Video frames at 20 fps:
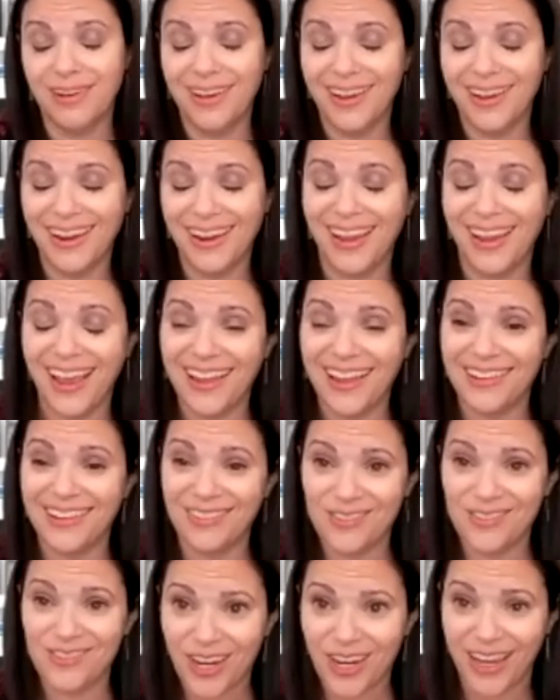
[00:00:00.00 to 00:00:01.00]

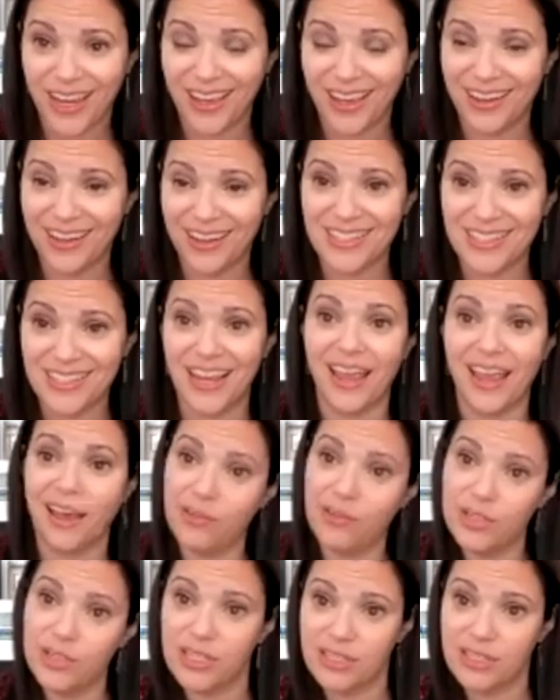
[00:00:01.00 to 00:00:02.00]
again, check in and say,
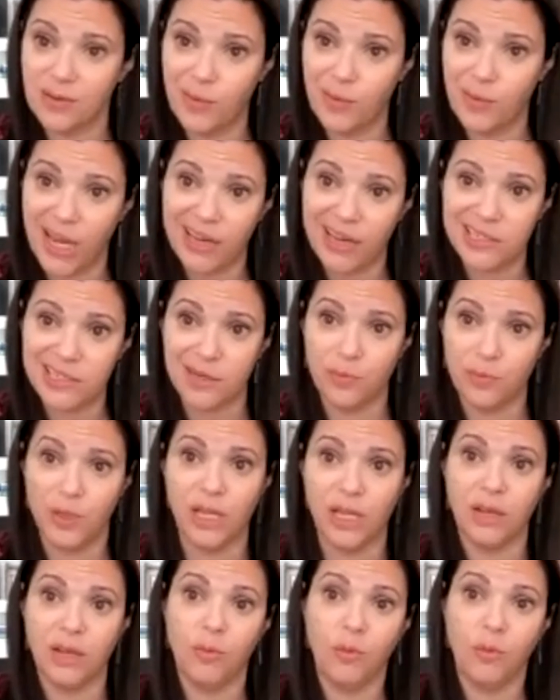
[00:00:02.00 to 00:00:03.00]
how has this impacted
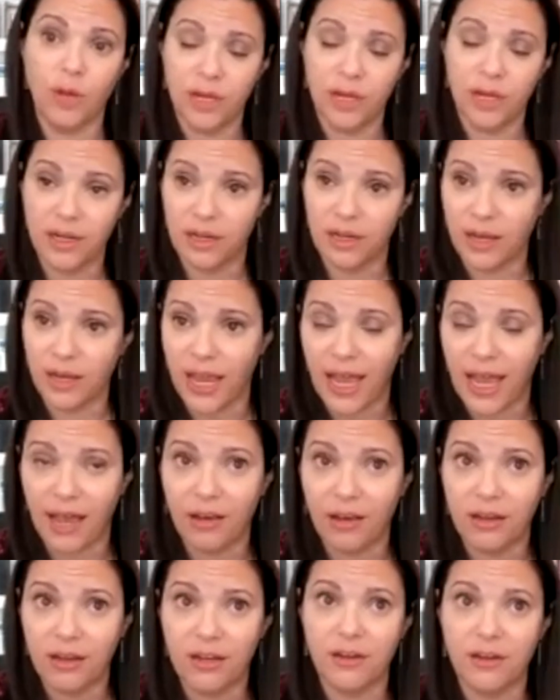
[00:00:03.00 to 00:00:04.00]
me? How
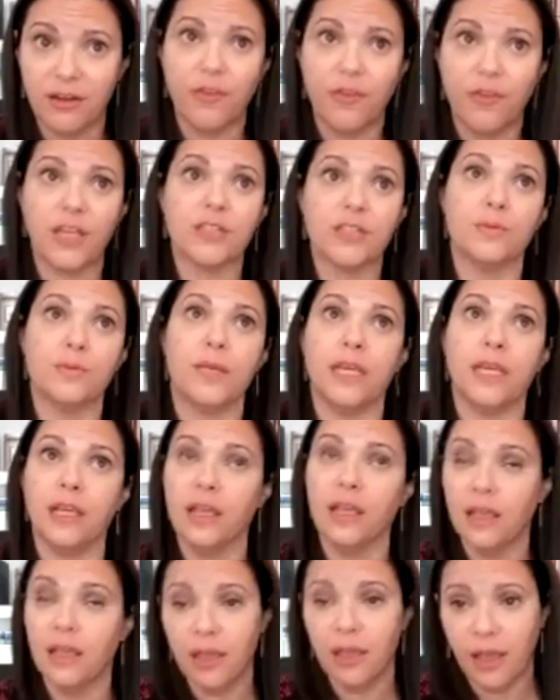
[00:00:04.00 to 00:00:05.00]
did it affect
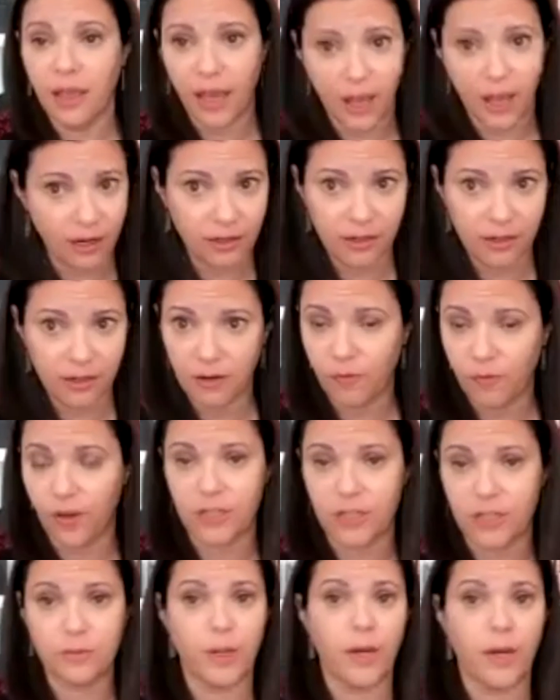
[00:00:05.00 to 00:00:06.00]
me? How did it
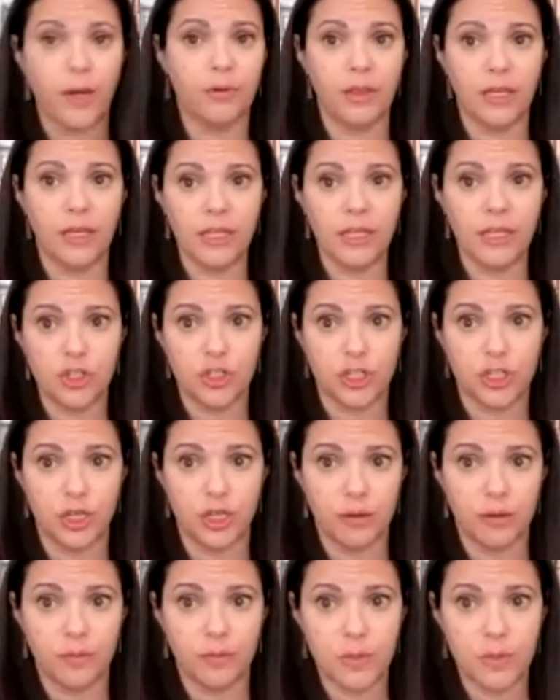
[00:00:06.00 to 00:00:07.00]
affect my
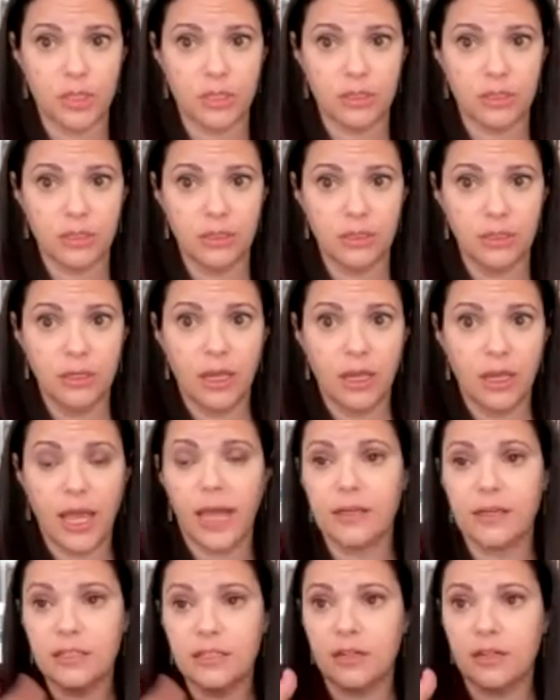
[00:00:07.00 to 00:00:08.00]
relationships?
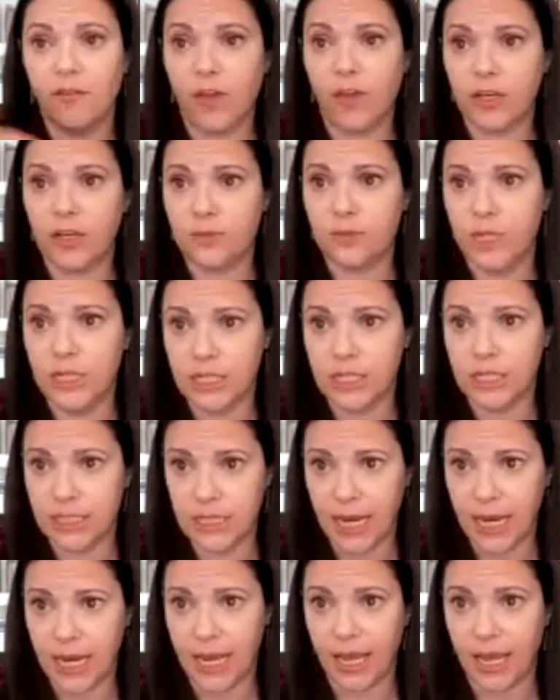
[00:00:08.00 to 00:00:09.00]
How does it affect me
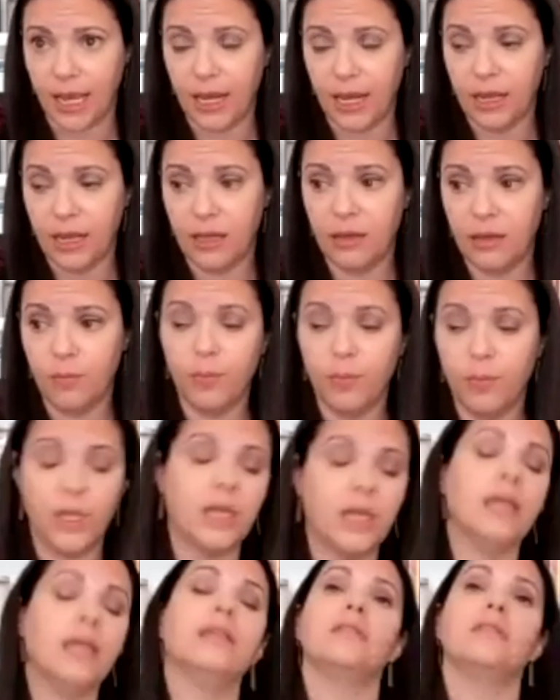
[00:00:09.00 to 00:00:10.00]
today?
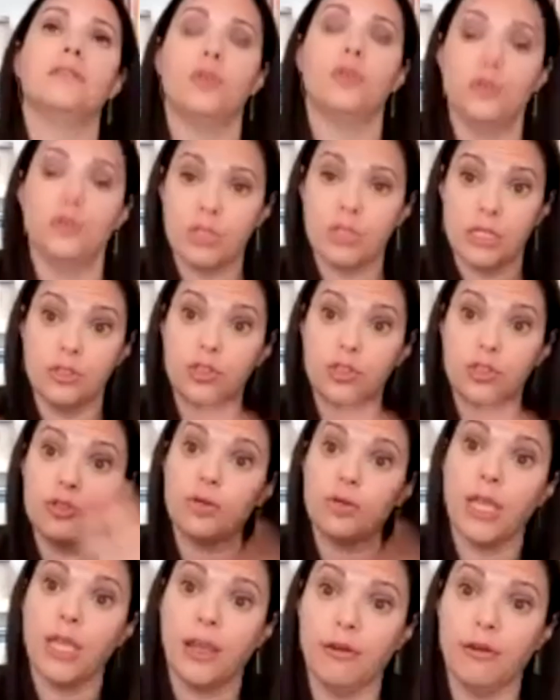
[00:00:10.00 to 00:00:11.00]
Because those things
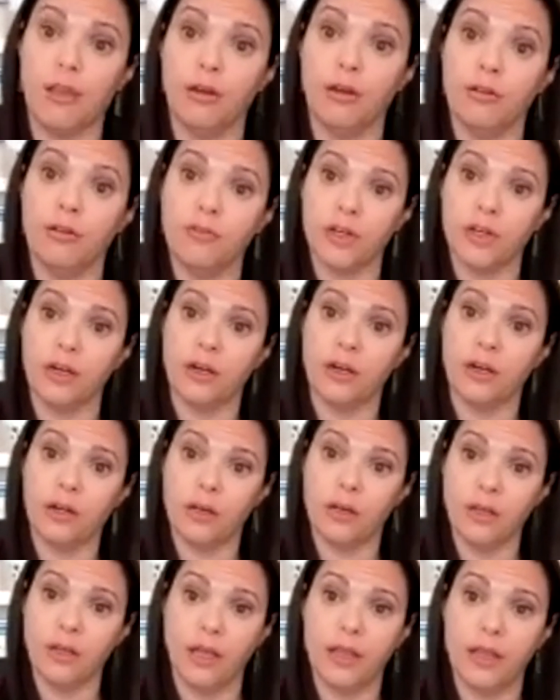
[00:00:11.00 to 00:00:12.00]
do carry over
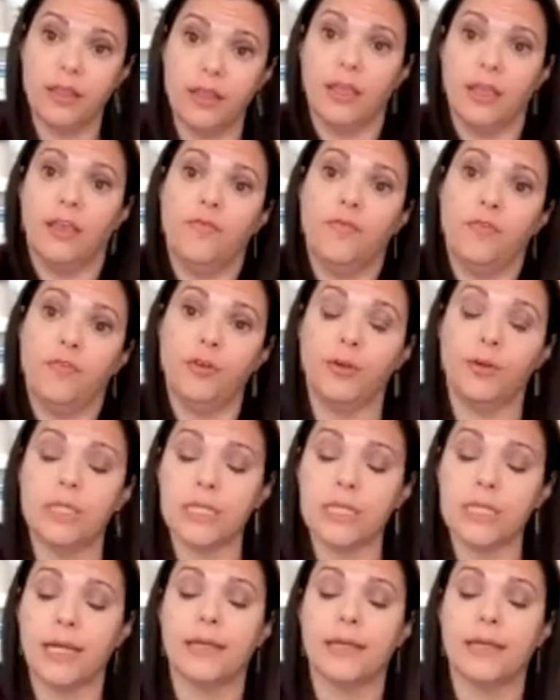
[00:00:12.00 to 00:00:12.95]
and they influence us.